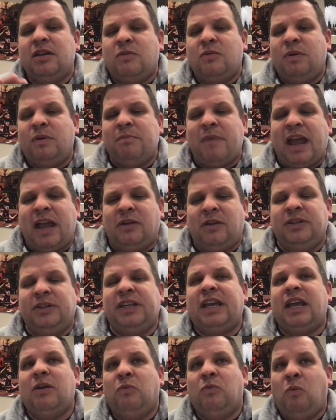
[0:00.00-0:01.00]
we may only
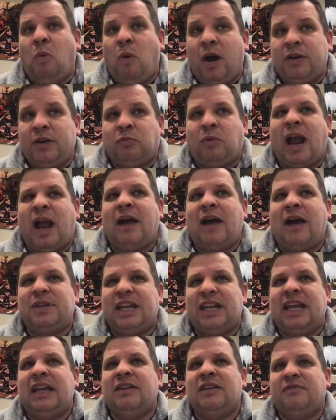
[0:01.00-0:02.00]
get 1 round
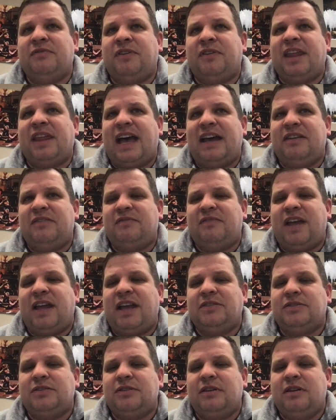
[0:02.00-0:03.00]
in for that
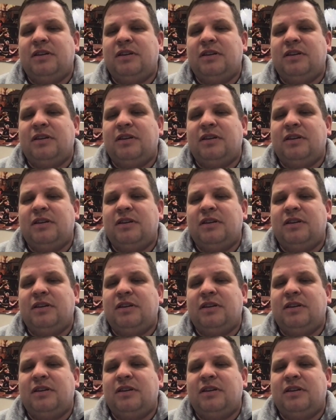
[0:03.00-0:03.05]
event.